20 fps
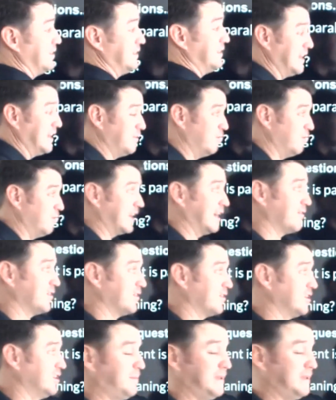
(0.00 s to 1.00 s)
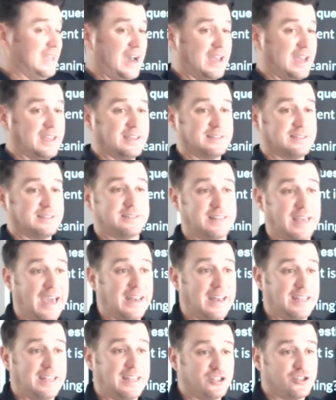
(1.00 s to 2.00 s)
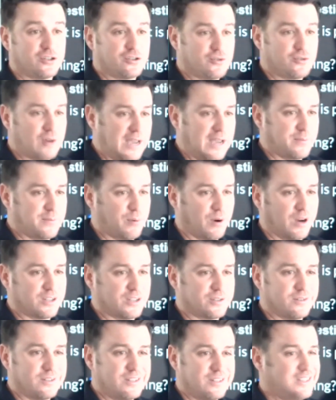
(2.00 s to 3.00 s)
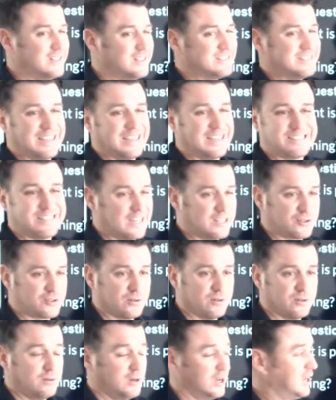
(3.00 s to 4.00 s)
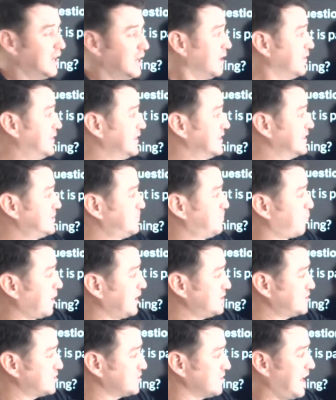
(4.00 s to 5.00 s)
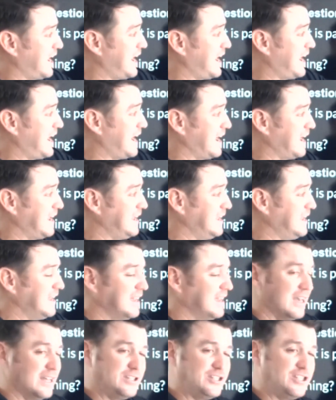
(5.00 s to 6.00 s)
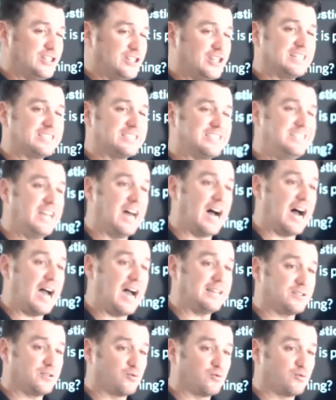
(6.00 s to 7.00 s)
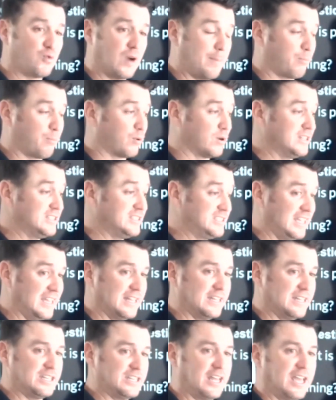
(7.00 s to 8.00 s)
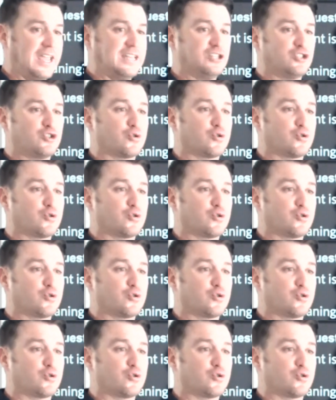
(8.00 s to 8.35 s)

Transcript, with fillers: then whatever your P high is, that is your driving pressure. That's not true. This pressure high does not represent a